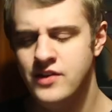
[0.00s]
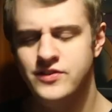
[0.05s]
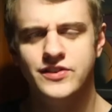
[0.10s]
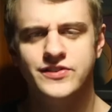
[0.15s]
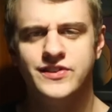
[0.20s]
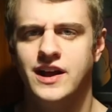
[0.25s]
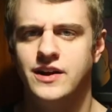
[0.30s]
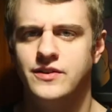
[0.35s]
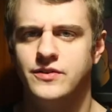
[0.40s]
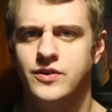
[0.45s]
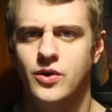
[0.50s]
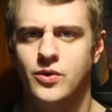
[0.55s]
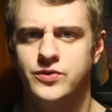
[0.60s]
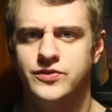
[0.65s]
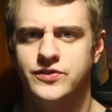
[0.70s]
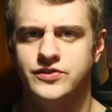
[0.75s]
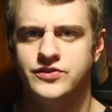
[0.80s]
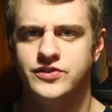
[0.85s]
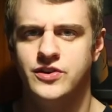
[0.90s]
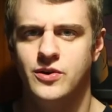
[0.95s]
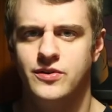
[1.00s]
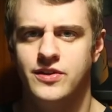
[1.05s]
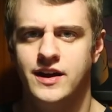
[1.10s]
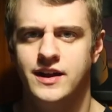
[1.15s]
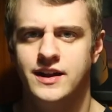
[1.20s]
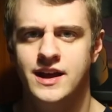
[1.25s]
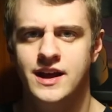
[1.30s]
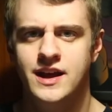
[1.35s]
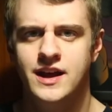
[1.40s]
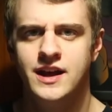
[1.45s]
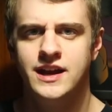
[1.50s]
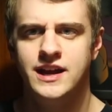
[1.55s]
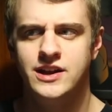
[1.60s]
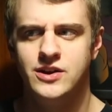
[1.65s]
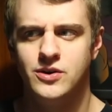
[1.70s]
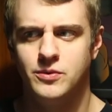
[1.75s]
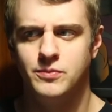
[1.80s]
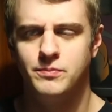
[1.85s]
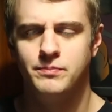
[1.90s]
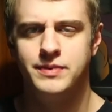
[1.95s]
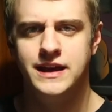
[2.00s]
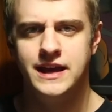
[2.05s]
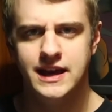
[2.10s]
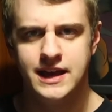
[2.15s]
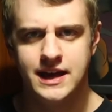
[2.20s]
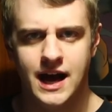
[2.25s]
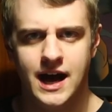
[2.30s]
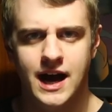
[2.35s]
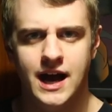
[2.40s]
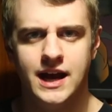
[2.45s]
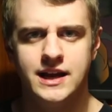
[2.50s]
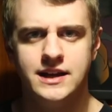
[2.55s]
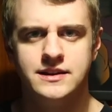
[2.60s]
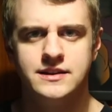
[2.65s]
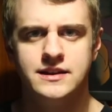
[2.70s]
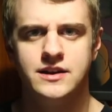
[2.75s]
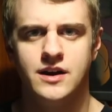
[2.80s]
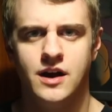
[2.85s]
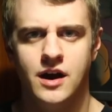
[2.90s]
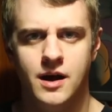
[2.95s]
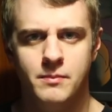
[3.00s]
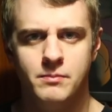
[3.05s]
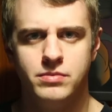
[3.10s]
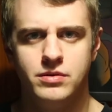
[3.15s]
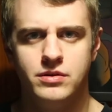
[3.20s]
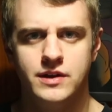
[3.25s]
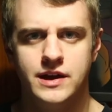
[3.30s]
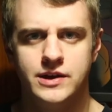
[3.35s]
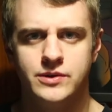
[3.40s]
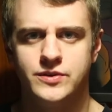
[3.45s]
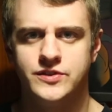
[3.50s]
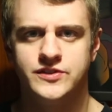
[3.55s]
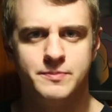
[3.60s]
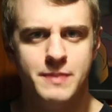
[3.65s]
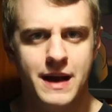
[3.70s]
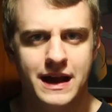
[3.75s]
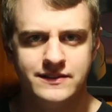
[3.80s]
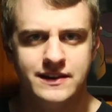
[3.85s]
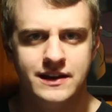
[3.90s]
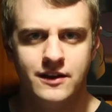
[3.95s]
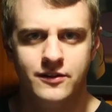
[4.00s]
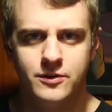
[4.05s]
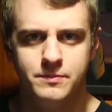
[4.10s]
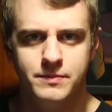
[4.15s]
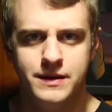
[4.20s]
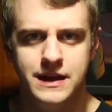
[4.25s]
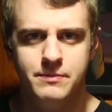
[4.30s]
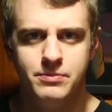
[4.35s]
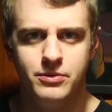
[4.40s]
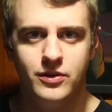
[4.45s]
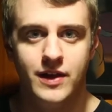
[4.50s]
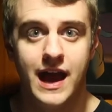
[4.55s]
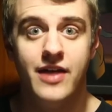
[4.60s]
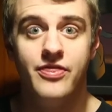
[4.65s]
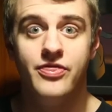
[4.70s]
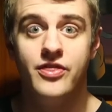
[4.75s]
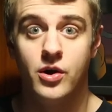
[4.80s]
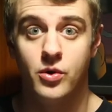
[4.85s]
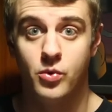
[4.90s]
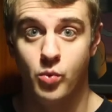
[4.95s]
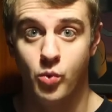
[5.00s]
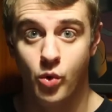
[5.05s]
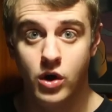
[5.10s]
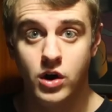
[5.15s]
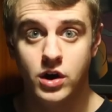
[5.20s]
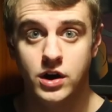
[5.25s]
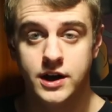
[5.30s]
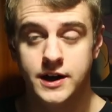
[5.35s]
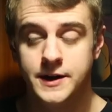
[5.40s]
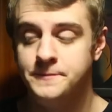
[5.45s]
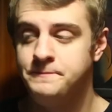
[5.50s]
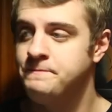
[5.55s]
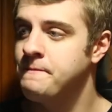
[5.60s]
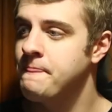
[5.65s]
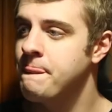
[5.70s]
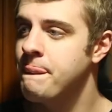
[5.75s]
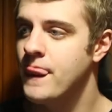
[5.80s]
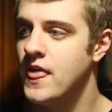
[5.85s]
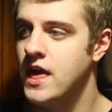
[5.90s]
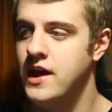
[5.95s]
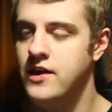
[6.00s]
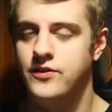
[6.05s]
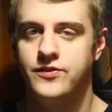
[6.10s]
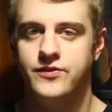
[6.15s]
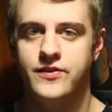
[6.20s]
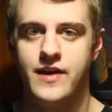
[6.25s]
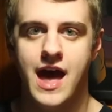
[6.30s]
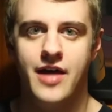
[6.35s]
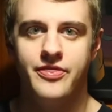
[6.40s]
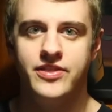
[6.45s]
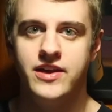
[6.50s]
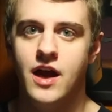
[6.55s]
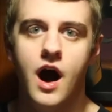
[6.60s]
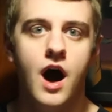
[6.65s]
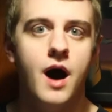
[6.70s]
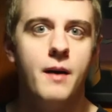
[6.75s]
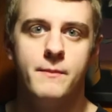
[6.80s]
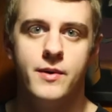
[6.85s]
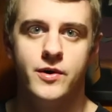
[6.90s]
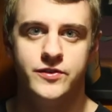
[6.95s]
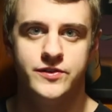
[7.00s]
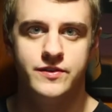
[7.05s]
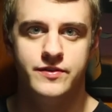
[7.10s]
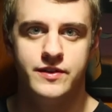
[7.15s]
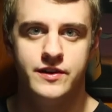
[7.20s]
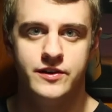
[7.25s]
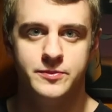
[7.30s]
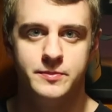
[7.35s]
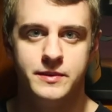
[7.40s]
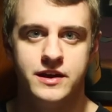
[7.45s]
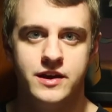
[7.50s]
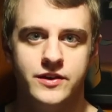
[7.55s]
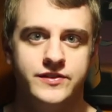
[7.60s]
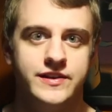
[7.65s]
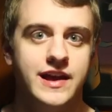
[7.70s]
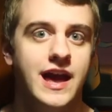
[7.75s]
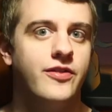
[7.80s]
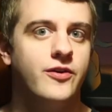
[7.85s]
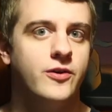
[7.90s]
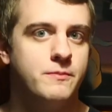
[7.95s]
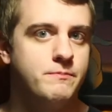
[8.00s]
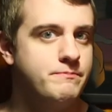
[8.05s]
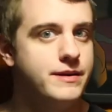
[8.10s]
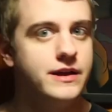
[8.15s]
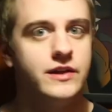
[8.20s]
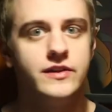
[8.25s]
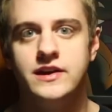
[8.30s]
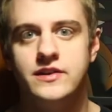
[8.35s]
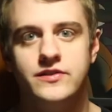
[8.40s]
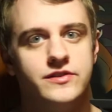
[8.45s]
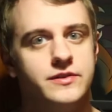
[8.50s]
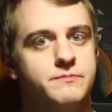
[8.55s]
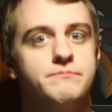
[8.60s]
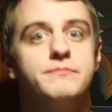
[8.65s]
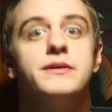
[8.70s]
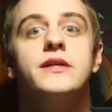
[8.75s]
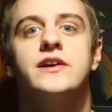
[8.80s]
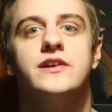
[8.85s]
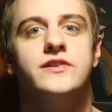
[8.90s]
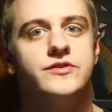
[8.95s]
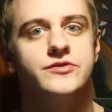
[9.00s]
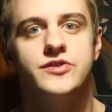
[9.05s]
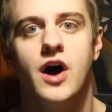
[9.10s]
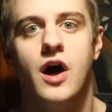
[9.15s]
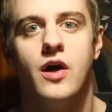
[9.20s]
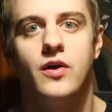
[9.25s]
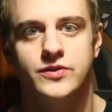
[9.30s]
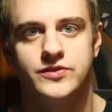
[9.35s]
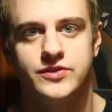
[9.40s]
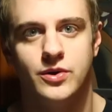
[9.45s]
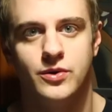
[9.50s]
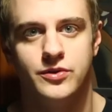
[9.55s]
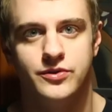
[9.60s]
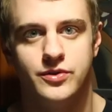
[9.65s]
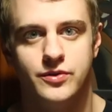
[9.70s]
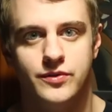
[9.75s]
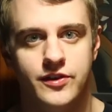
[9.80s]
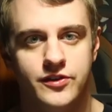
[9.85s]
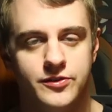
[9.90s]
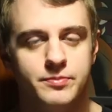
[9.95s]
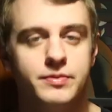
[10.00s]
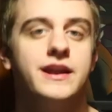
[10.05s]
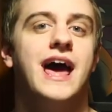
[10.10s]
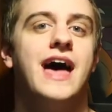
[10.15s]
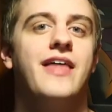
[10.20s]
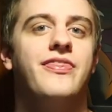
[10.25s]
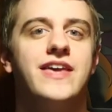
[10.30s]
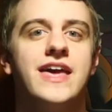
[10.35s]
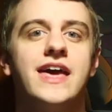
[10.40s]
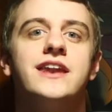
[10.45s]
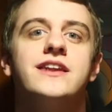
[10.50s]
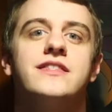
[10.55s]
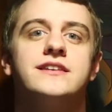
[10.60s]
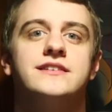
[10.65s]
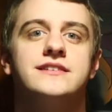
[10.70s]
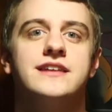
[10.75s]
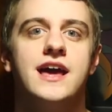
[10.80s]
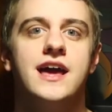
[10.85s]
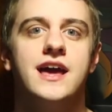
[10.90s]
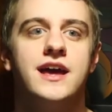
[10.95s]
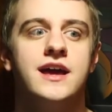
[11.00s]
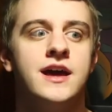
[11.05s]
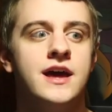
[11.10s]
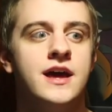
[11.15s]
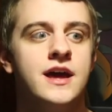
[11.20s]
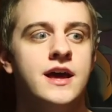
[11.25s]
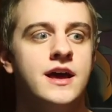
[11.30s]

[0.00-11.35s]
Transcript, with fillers: just kind of goes to show that, you know, being kind and humble and respecting other people and their work is at the utmost of this because yeah there are billions and billions of dollars going through this but at the end of the day